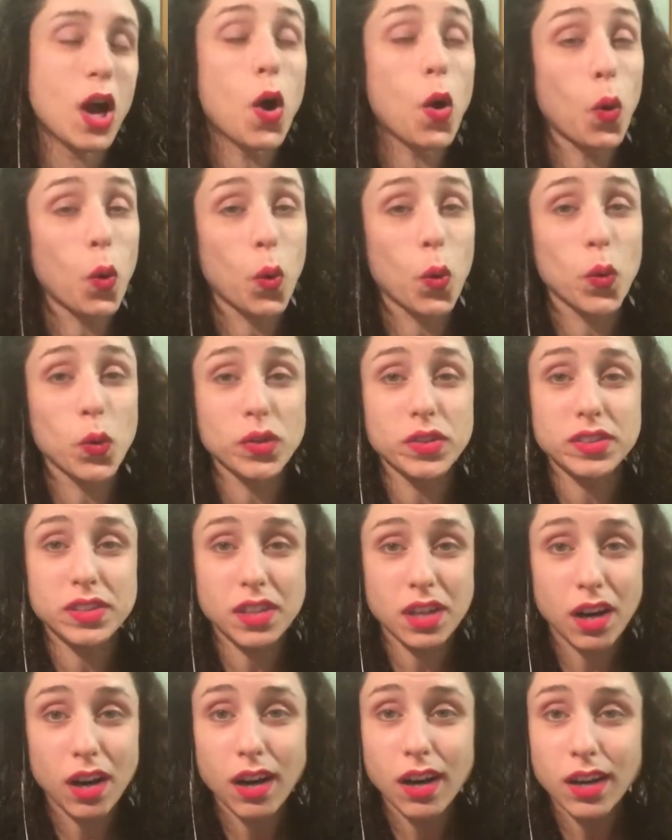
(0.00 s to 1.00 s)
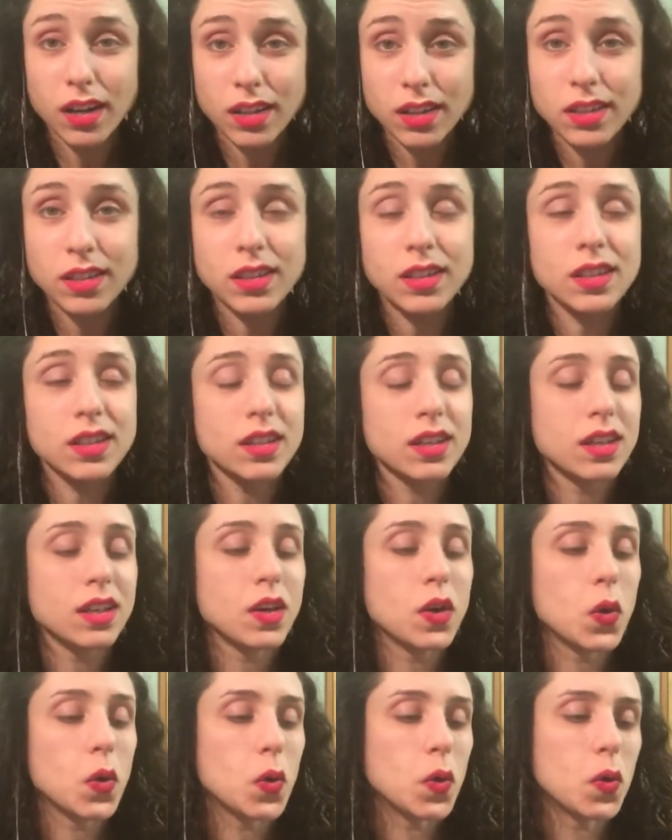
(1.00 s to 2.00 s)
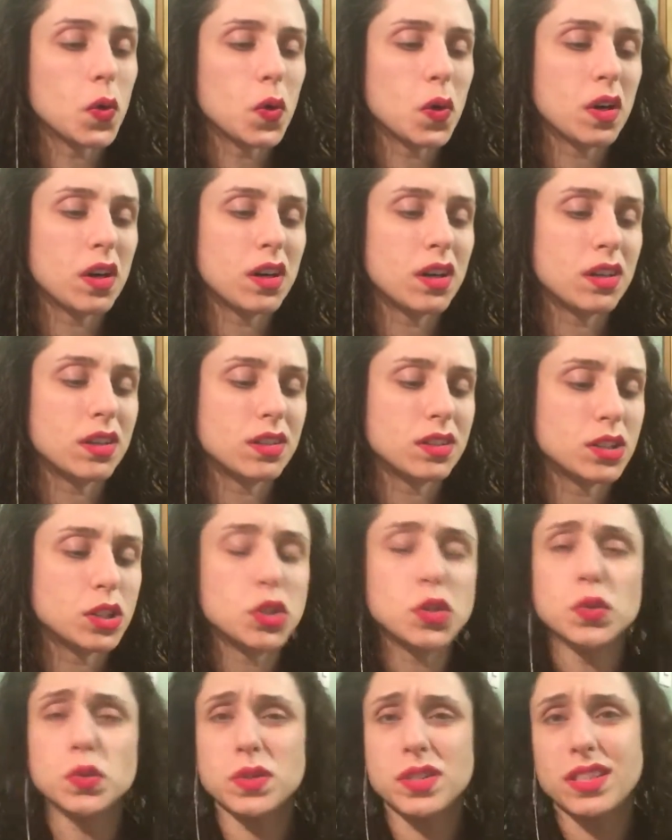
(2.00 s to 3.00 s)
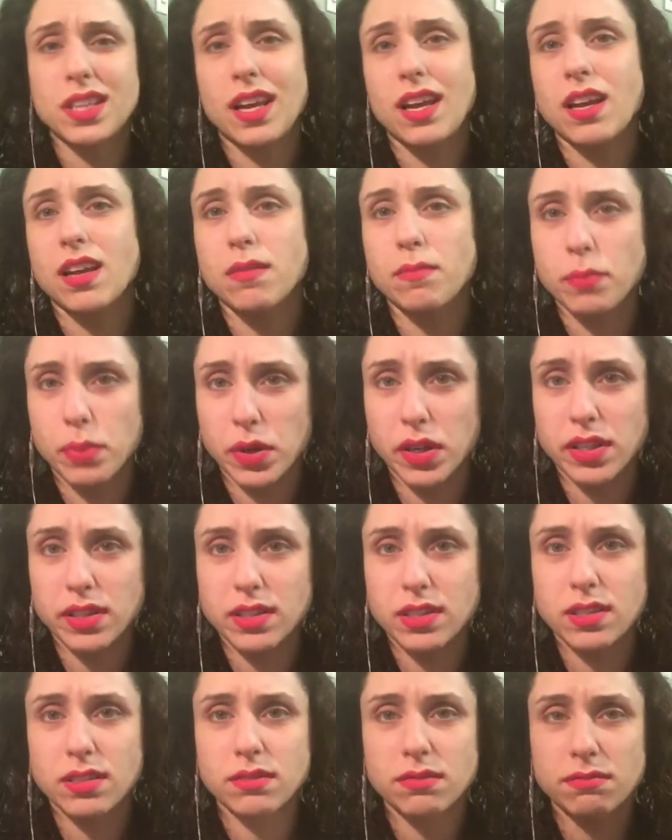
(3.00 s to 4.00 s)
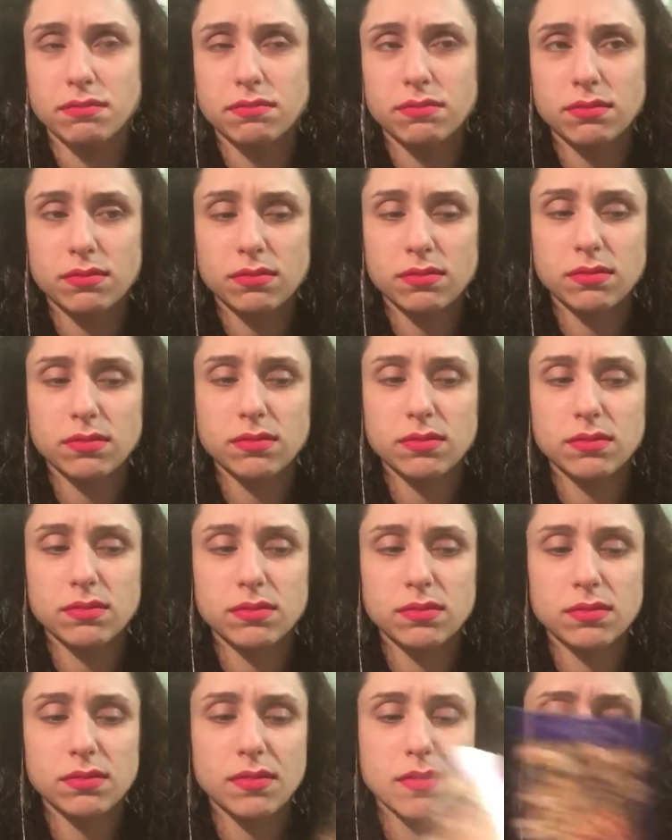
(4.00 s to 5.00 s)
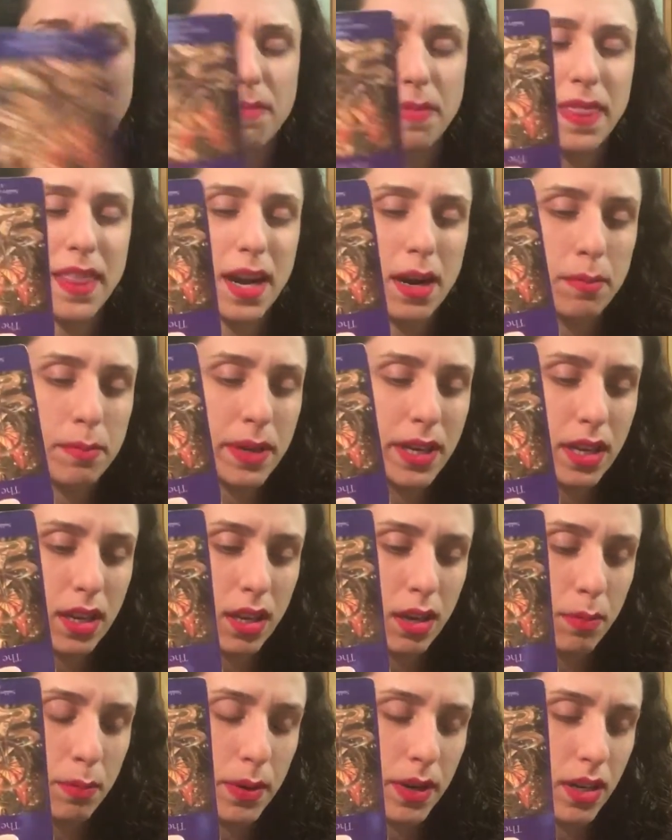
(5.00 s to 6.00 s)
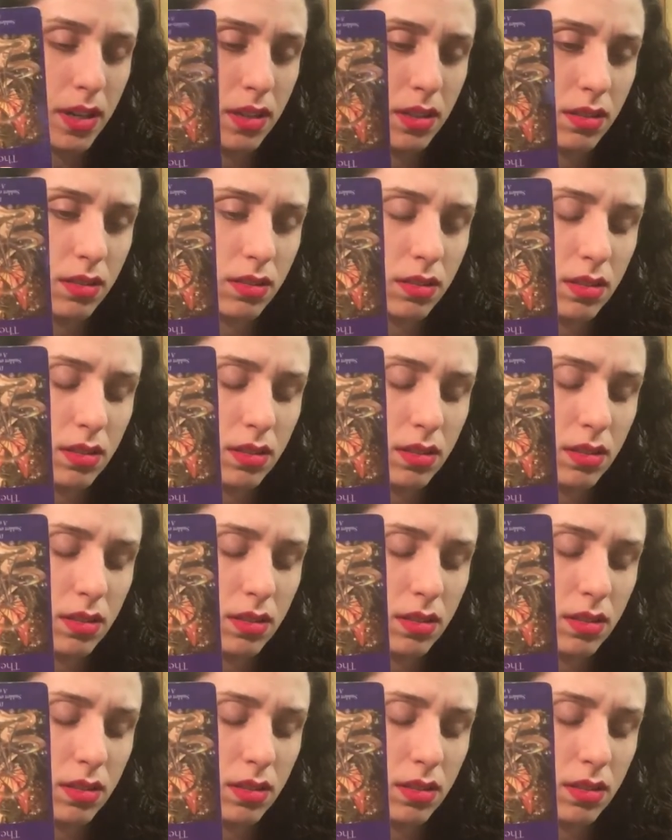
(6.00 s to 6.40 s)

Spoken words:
old car, or you staying put, that I'm picking up on.